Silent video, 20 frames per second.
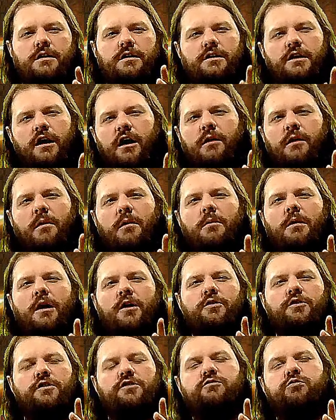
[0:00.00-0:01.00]
Now I'm
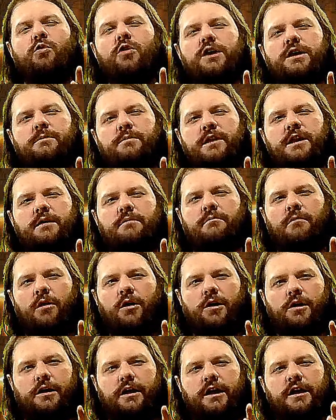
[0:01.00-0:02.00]
around the 20-minute
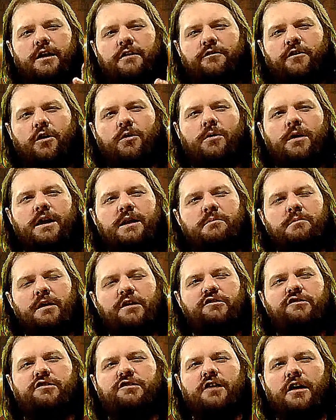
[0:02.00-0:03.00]
mark and I've already
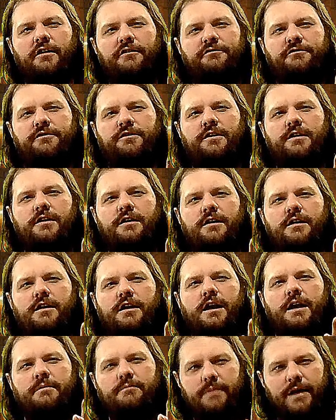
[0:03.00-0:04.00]
missed stuff
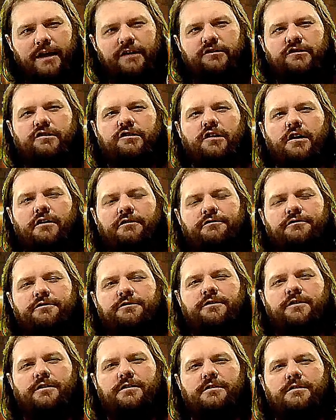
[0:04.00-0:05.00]
and mixed
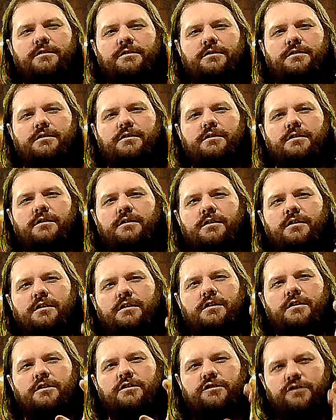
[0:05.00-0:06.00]
stuff.
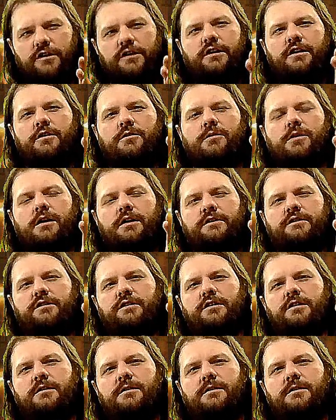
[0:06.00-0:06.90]
So you know what?